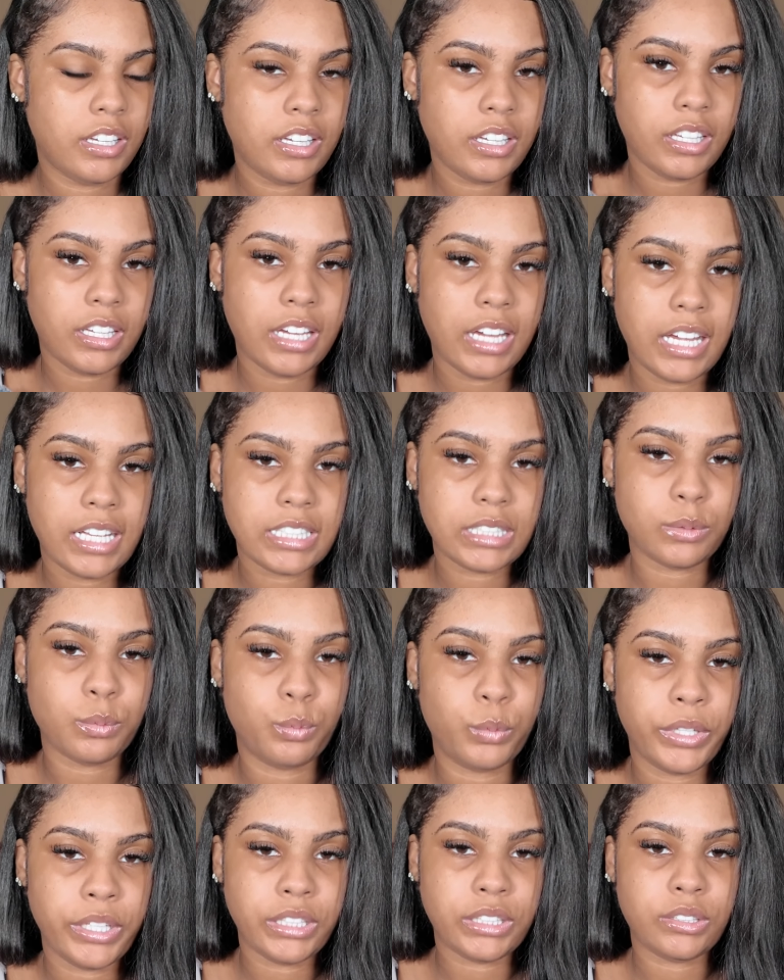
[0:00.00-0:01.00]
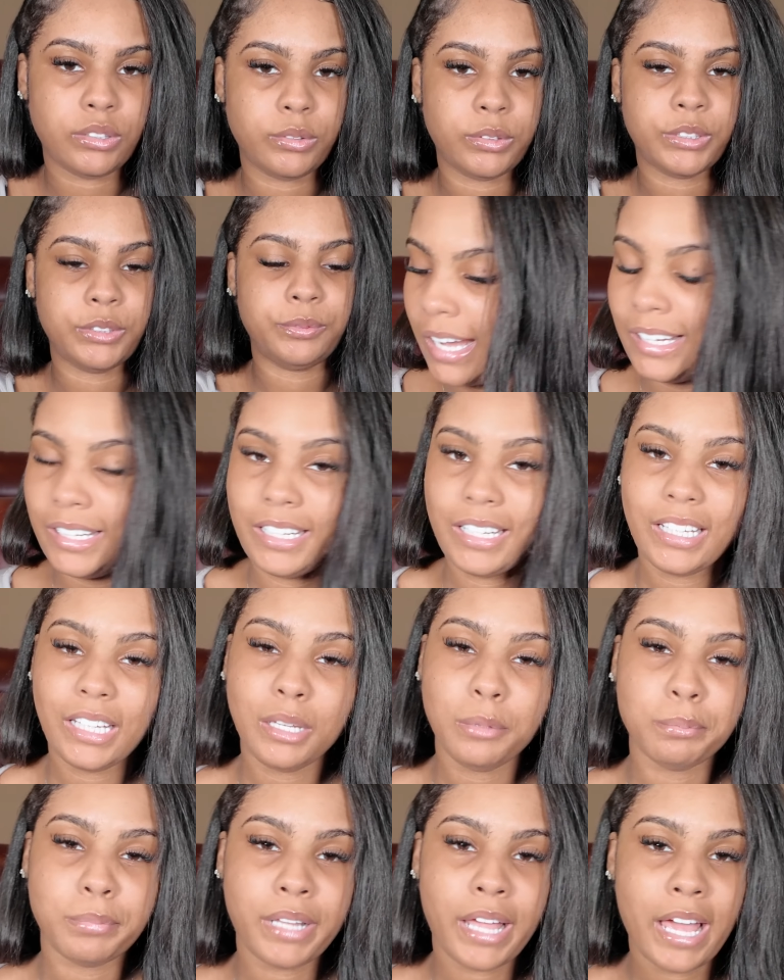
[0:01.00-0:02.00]
it has some weight to it. I did
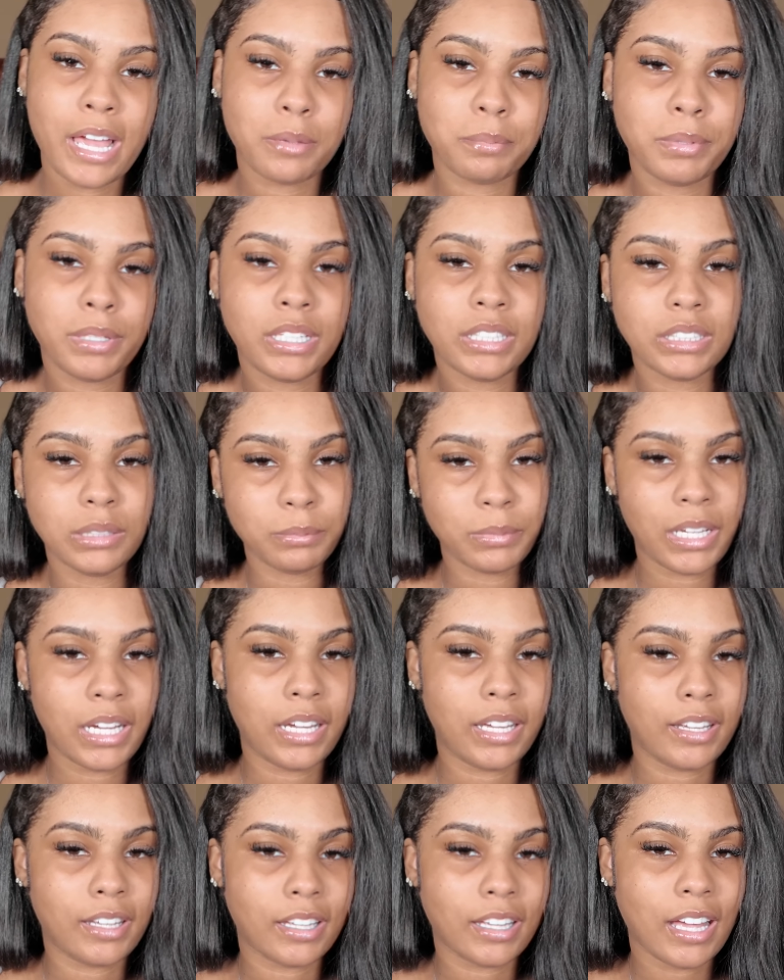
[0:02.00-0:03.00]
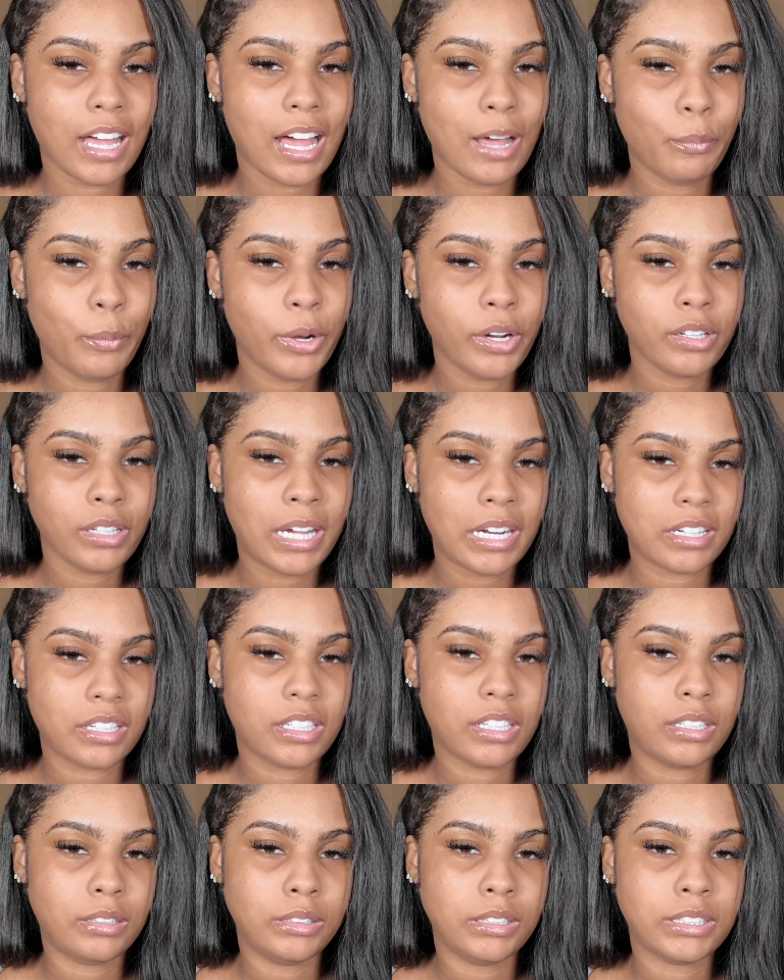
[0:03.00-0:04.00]
get black because I'm like, I wear a lot of
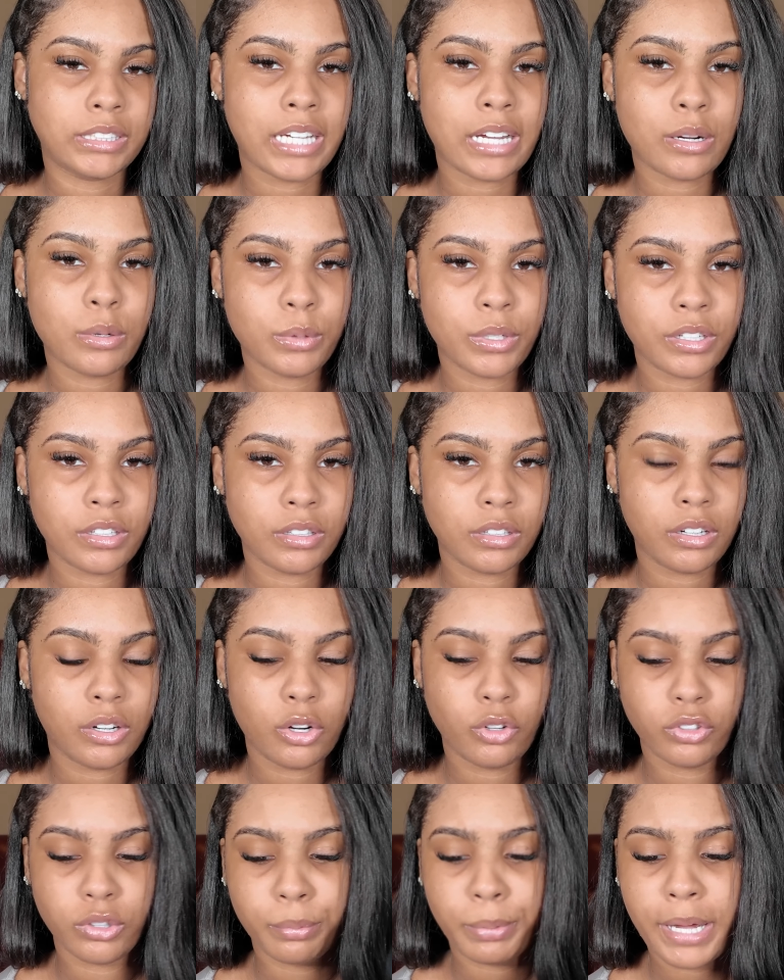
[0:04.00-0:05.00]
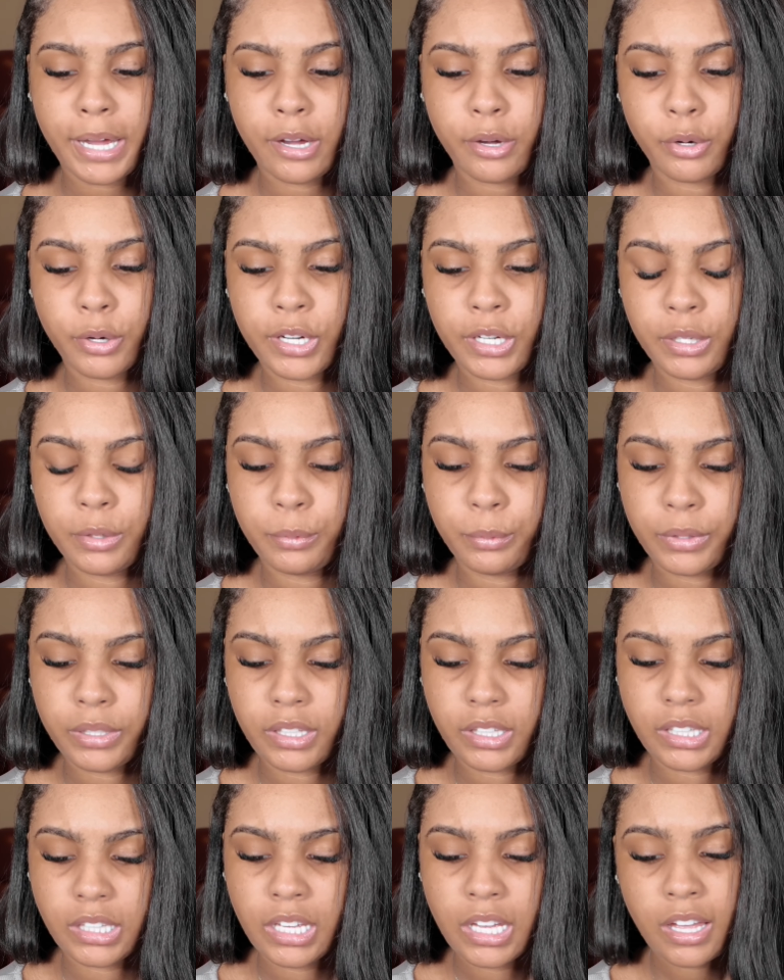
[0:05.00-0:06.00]
colors. I don't want to overpower it
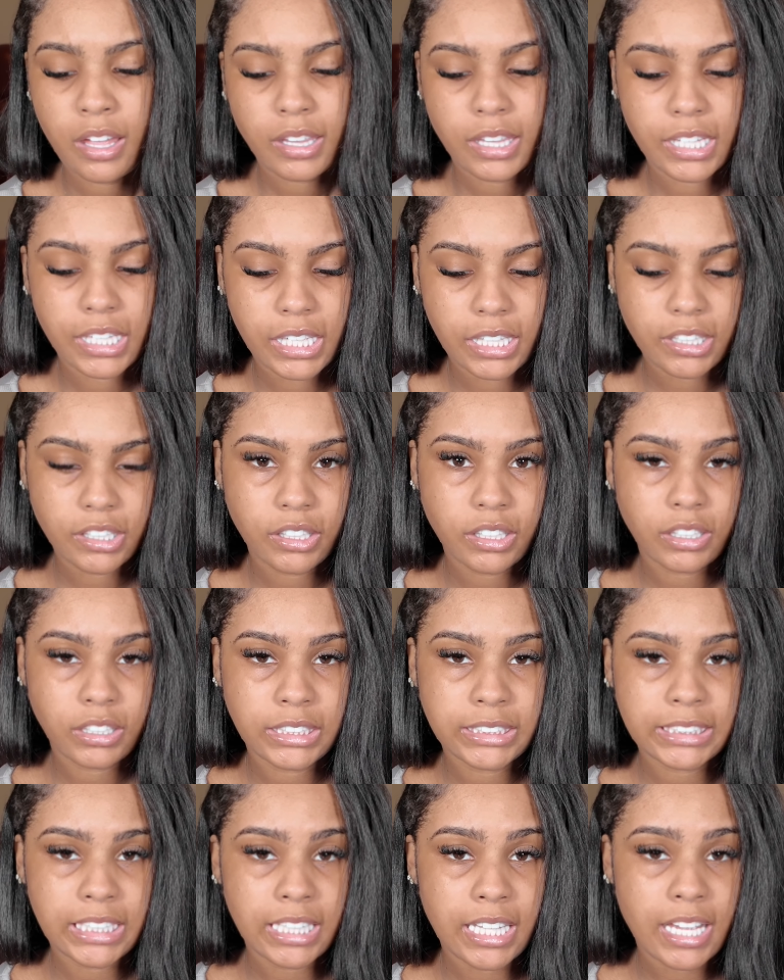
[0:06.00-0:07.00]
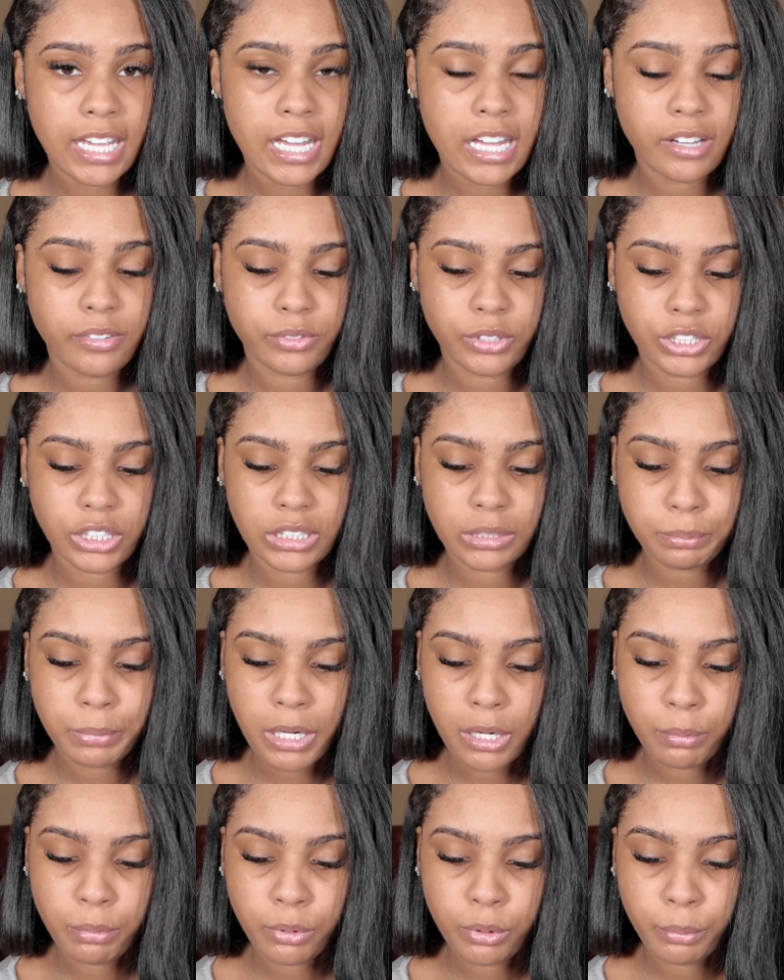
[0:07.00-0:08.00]
with the other colors that they have, which is
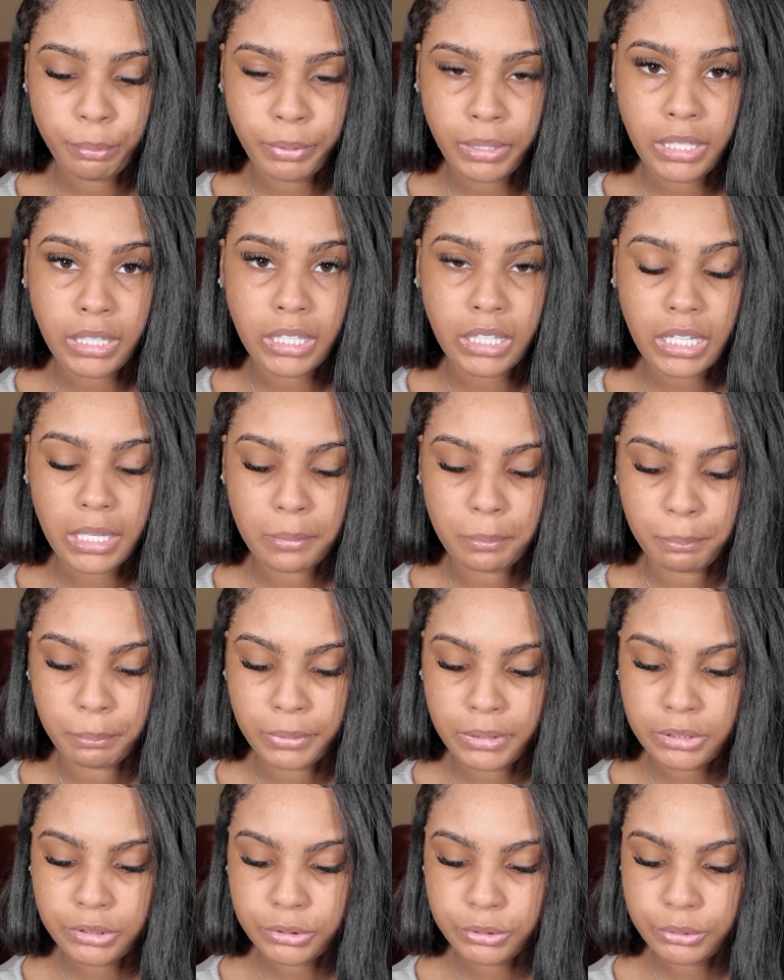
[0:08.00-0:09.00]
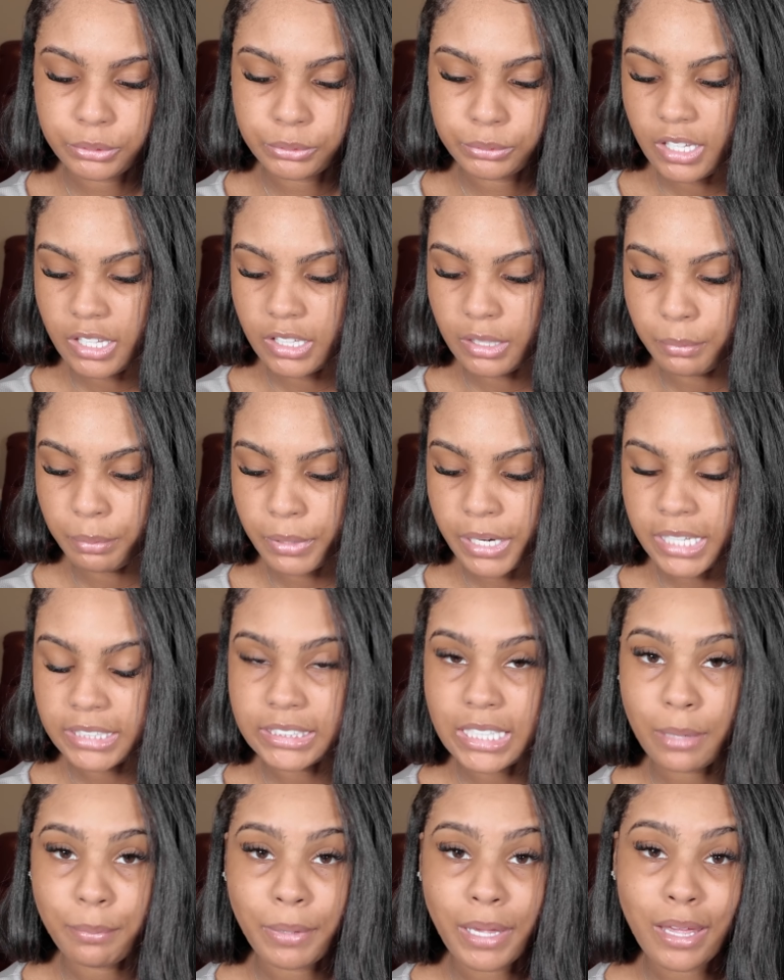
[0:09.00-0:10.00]
purple, pink, and blue. And the price
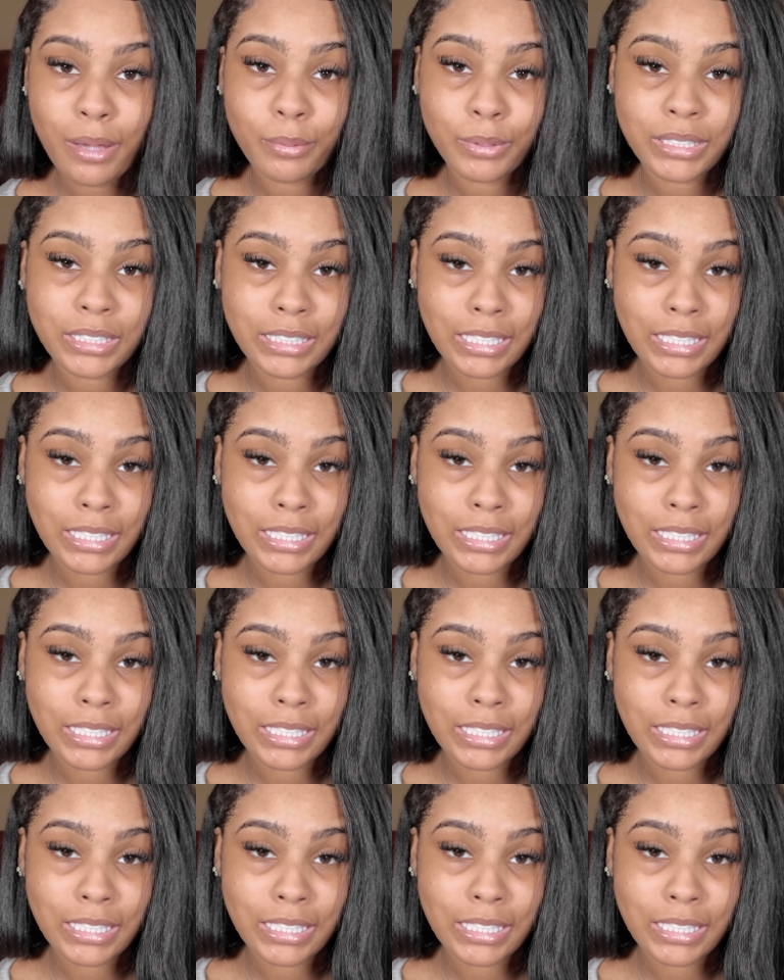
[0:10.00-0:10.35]
I paid was